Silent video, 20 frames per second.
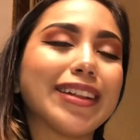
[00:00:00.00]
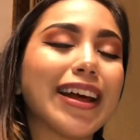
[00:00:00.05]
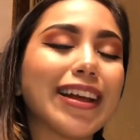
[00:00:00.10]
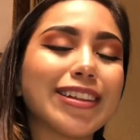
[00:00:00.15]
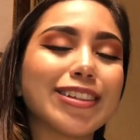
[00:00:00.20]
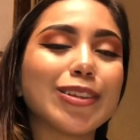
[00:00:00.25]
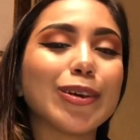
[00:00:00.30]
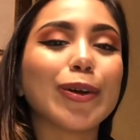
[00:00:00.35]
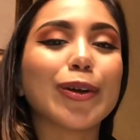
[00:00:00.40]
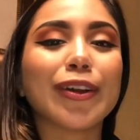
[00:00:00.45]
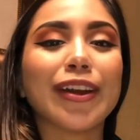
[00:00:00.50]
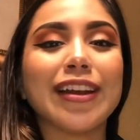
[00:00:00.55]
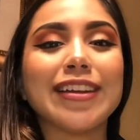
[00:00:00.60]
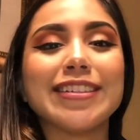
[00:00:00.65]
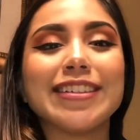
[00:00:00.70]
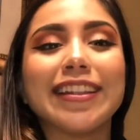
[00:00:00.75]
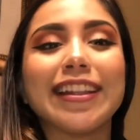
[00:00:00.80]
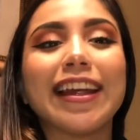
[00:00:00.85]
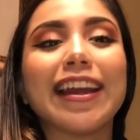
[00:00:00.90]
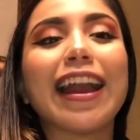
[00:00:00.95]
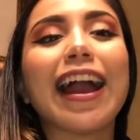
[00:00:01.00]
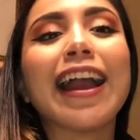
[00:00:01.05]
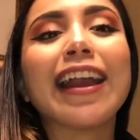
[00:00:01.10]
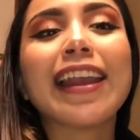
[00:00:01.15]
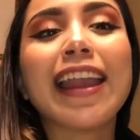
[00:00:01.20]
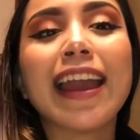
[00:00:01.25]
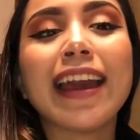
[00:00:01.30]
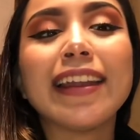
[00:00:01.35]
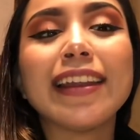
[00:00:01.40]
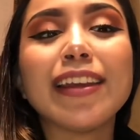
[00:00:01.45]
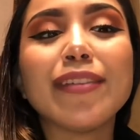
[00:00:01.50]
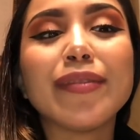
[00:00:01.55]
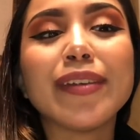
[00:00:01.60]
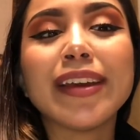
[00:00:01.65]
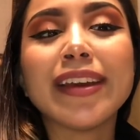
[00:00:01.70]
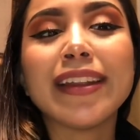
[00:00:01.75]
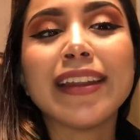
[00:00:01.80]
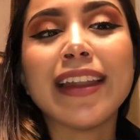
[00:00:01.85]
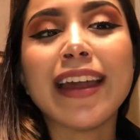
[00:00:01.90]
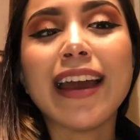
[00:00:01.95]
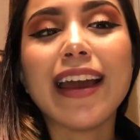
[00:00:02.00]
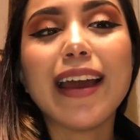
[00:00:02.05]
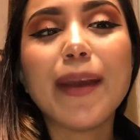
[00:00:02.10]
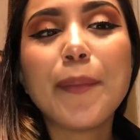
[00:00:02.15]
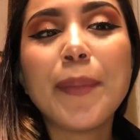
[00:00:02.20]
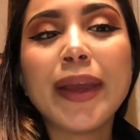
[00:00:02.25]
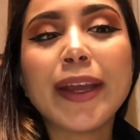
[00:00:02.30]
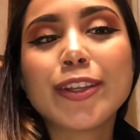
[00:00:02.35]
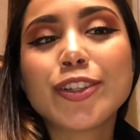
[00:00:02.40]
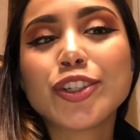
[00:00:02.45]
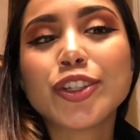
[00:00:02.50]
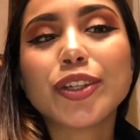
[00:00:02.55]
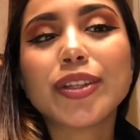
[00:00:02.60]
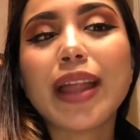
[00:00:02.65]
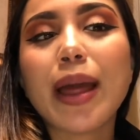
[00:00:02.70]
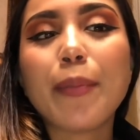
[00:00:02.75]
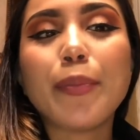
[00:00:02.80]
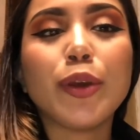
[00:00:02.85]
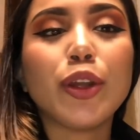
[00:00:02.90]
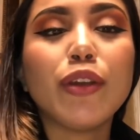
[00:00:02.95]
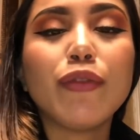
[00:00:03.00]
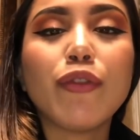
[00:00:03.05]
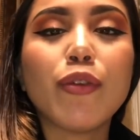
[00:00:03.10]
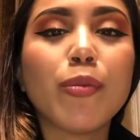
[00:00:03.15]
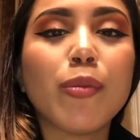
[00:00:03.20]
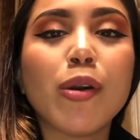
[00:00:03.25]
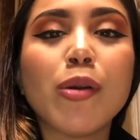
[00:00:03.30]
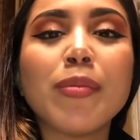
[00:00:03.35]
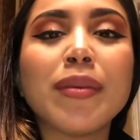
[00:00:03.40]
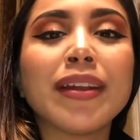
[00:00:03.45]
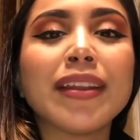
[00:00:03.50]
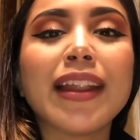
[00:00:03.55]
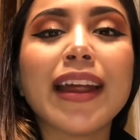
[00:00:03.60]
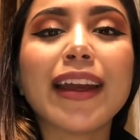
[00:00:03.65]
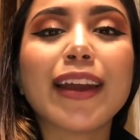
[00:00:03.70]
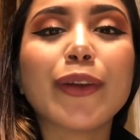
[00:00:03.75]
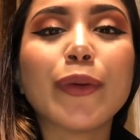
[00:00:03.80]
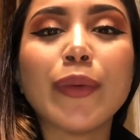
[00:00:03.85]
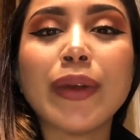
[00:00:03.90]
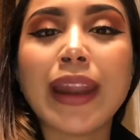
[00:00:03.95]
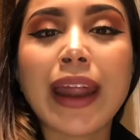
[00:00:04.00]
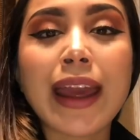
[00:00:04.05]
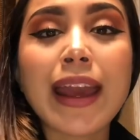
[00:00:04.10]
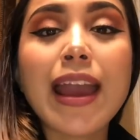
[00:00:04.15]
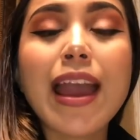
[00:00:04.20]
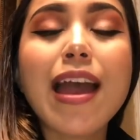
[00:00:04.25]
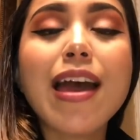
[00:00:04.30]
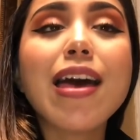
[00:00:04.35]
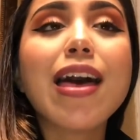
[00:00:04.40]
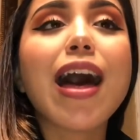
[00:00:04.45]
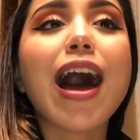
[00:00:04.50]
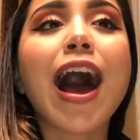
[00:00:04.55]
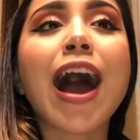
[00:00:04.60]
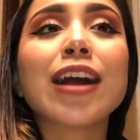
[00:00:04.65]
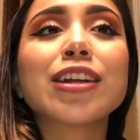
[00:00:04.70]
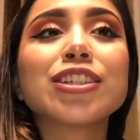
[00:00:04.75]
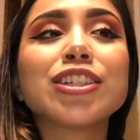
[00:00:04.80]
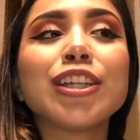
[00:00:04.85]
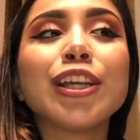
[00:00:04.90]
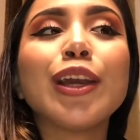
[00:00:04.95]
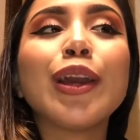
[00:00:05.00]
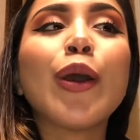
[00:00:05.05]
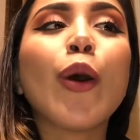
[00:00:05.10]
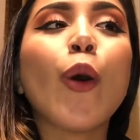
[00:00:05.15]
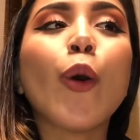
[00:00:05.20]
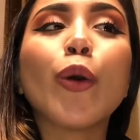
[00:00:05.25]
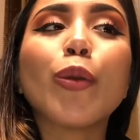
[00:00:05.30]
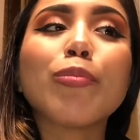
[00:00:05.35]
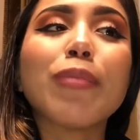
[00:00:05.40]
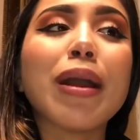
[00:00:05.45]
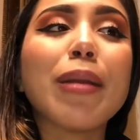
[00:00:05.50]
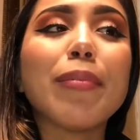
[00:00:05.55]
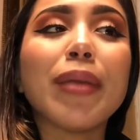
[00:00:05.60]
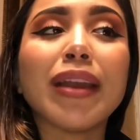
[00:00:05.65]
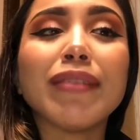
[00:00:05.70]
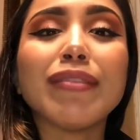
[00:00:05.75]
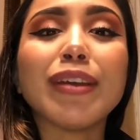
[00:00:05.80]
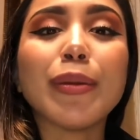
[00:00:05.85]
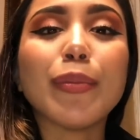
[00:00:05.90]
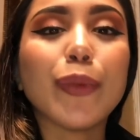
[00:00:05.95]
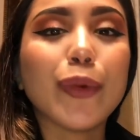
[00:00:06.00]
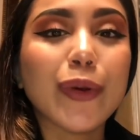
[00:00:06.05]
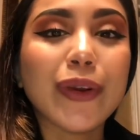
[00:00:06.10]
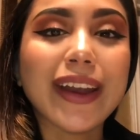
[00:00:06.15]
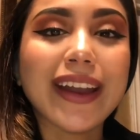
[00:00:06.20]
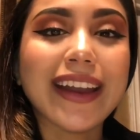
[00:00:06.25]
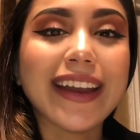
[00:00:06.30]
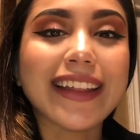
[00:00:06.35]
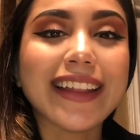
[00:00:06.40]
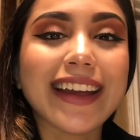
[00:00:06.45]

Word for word: That's so crazy. Like, I can't even picture that beautiful moment, like, when I actually hold my baby boy.